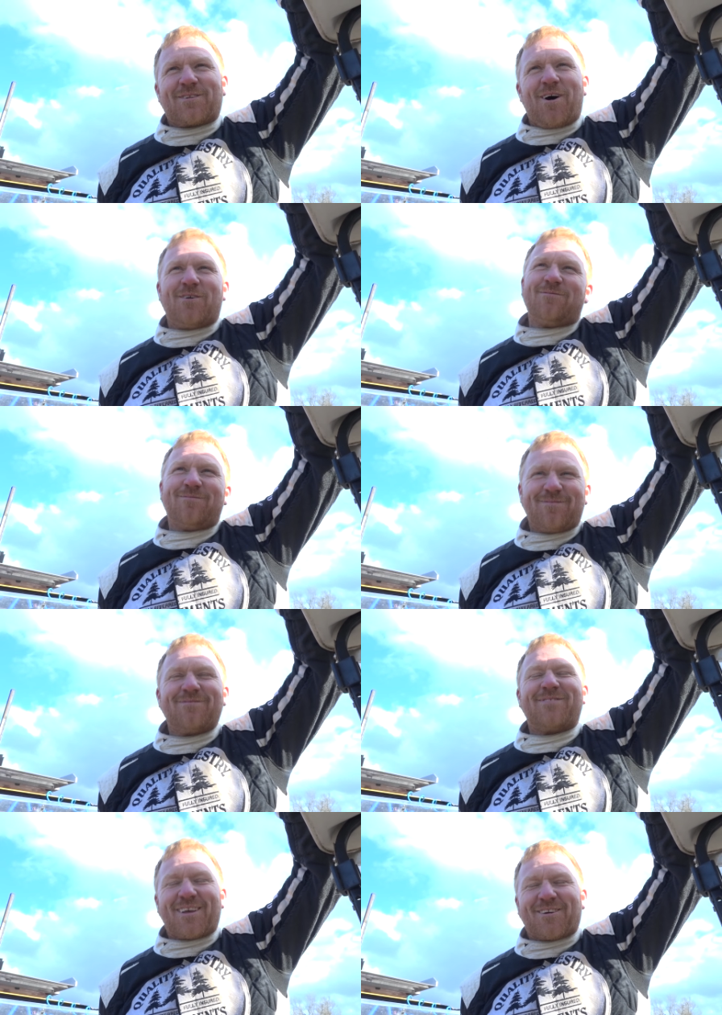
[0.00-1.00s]
So yeah, that's
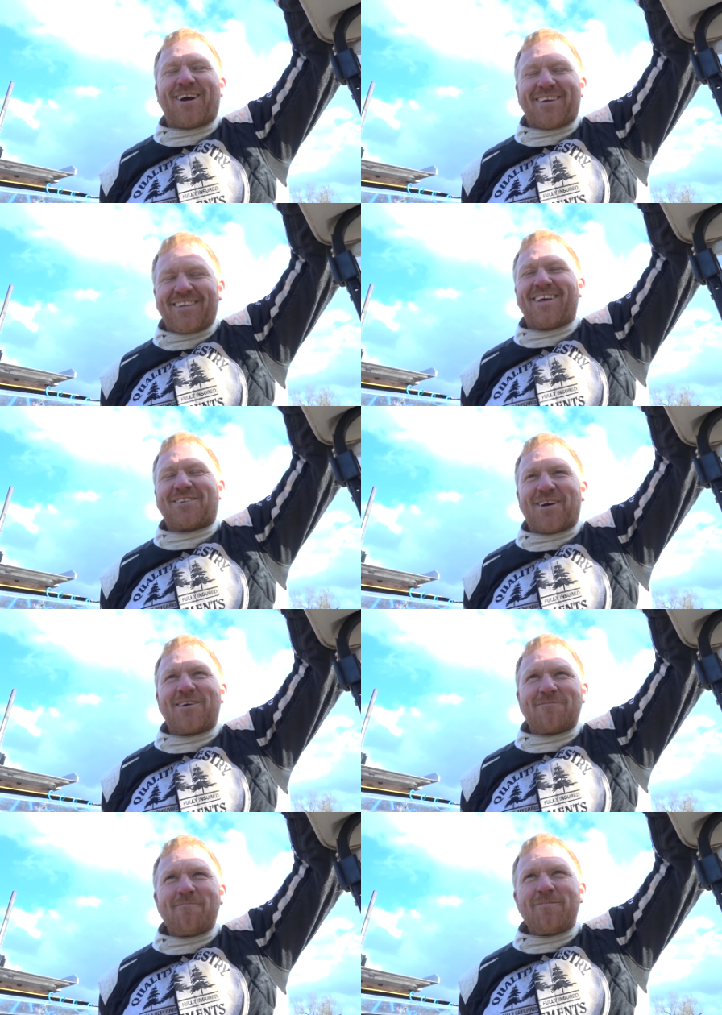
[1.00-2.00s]
true. That's okay. Right. That's
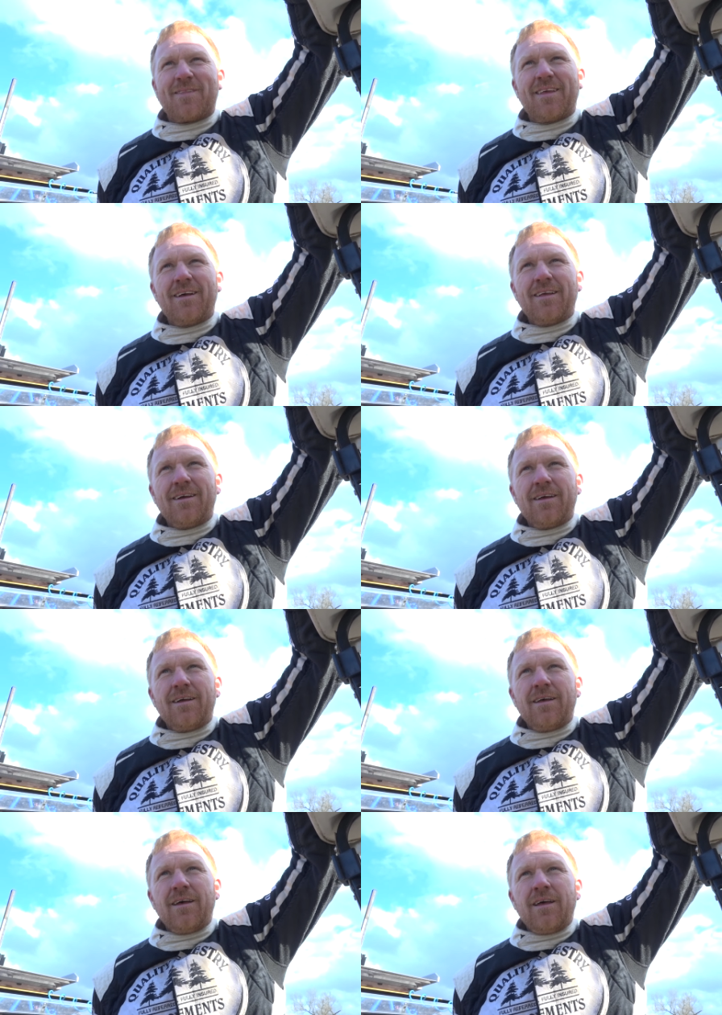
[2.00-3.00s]
What's right. plans for you this year?
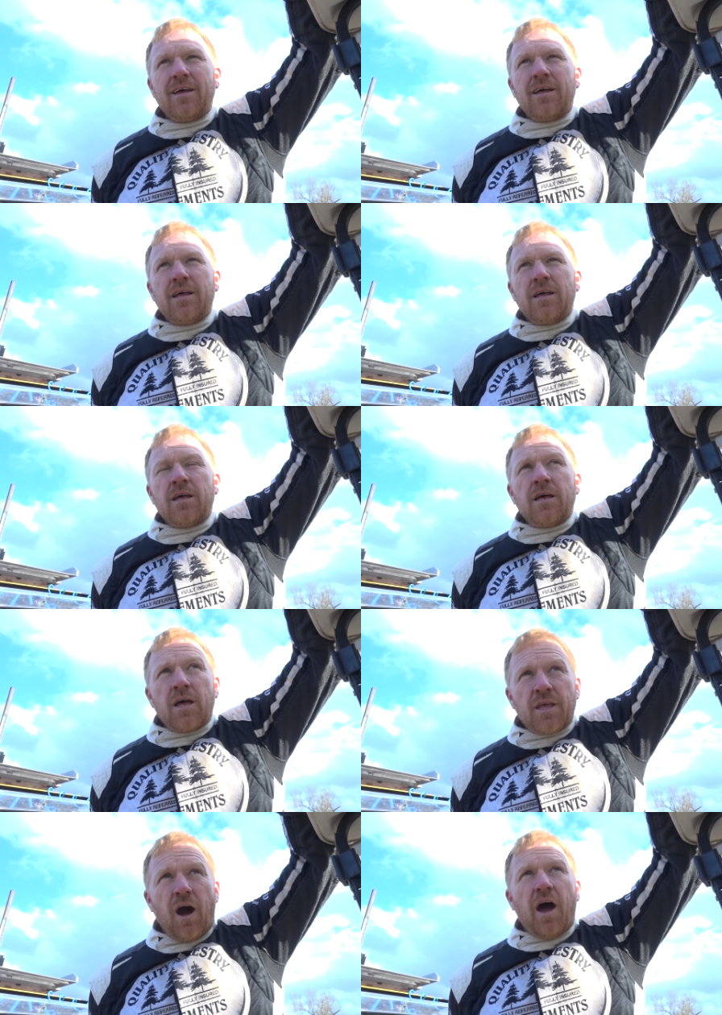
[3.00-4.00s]
Where are we going to see you?
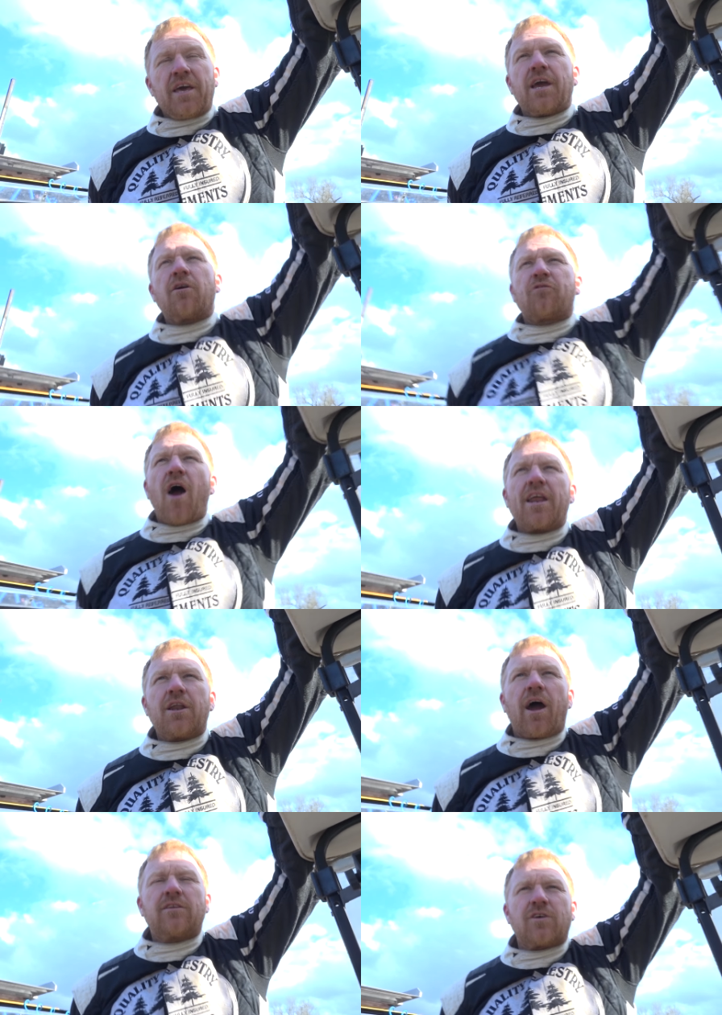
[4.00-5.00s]
Uh, here
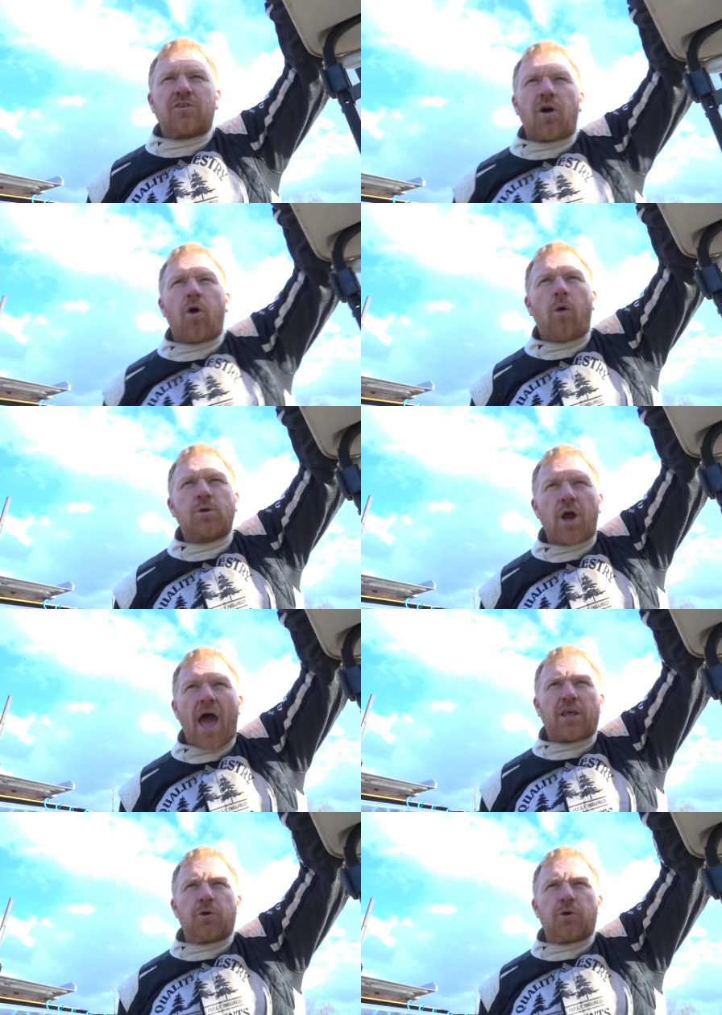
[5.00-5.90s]
Friday nights. This is our home track.